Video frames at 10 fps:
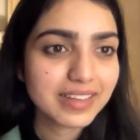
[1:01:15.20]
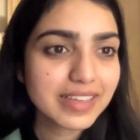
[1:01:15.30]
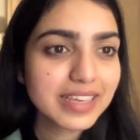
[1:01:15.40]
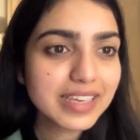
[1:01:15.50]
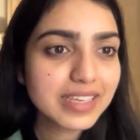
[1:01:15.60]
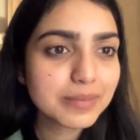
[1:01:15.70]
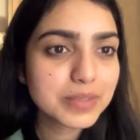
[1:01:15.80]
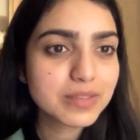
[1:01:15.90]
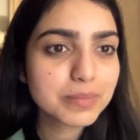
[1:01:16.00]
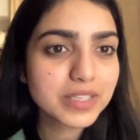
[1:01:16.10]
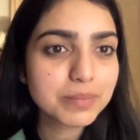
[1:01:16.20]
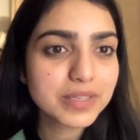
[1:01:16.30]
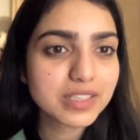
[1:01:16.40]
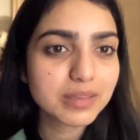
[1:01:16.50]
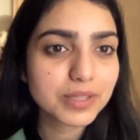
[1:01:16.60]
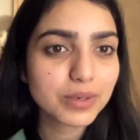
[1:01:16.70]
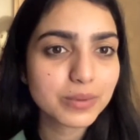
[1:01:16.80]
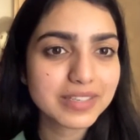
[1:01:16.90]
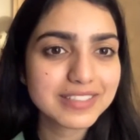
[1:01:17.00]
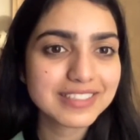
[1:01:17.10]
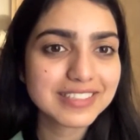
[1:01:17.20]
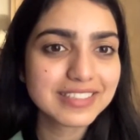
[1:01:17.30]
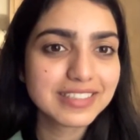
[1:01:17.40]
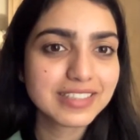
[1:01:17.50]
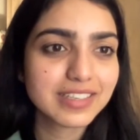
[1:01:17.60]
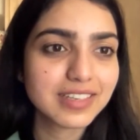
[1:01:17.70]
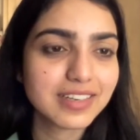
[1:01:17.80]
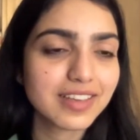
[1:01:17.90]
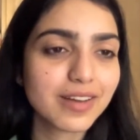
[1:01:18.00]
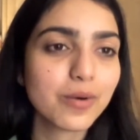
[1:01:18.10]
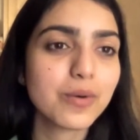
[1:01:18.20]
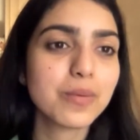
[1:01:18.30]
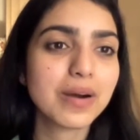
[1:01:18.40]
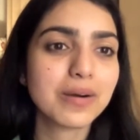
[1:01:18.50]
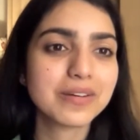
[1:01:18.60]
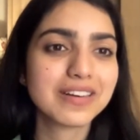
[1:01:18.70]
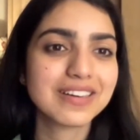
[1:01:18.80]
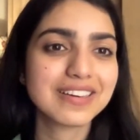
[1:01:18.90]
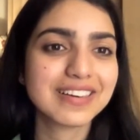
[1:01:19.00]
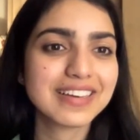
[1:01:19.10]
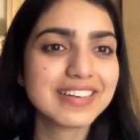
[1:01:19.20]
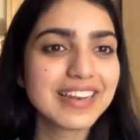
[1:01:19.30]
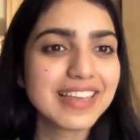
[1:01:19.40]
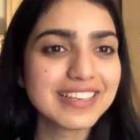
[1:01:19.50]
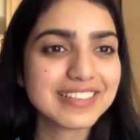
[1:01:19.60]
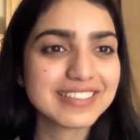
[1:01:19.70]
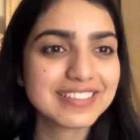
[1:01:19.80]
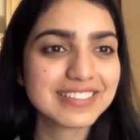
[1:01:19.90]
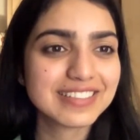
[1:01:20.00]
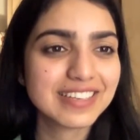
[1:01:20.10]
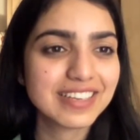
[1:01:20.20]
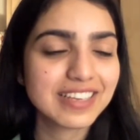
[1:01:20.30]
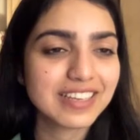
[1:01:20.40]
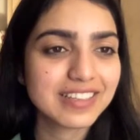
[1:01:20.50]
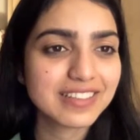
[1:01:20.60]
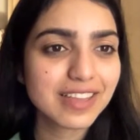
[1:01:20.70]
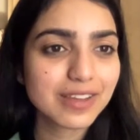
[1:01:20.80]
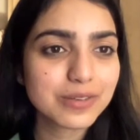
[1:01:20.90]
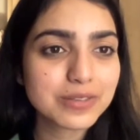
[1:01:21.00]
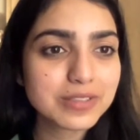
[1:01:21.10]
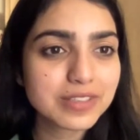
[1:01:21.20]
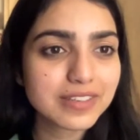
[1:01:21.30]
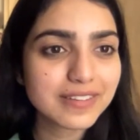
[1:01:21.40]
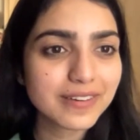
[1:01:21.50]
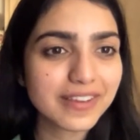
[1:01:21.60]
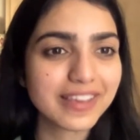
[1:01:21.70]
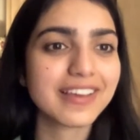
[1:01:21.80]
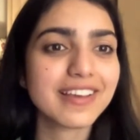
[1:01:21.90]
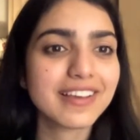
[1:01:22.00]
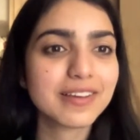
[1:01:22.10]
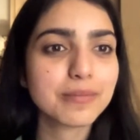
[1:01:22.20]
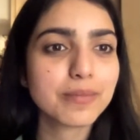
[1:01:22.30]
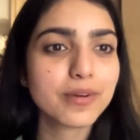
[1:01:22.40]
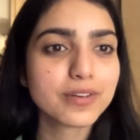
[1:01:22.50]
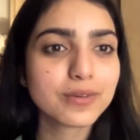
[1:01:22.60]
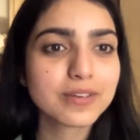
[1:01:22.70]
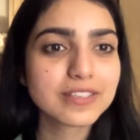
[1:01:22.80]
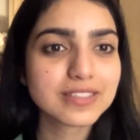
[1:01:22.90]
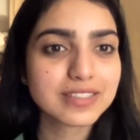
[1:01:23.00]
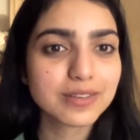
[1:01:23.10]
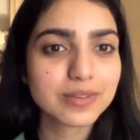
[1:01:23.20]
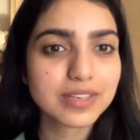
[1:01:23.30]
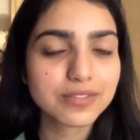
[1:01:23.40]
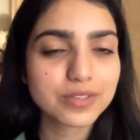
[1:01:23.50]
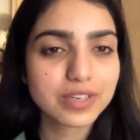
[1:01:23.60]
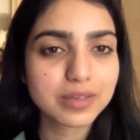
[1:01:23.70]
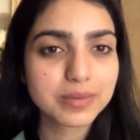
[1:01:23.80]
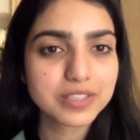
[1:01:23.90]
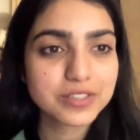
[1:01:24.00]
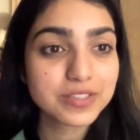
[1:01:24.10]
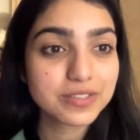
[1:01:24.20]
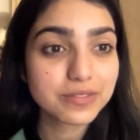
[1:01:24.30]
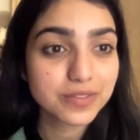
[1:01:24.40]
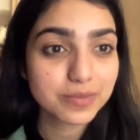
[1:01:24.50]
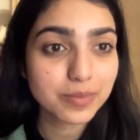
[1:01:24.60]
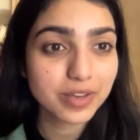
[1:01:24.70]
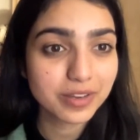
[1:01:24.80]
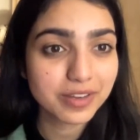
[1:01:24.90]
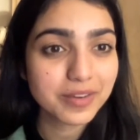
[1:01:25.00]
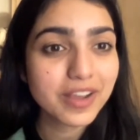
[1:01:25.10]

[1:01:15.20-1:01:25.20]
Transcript: Hey, Mr. Pink picked up The Lonely City. Oh, wow. Nice. Tarun, okay. Bought Lonely City only after your recommendation. This is the fifth book.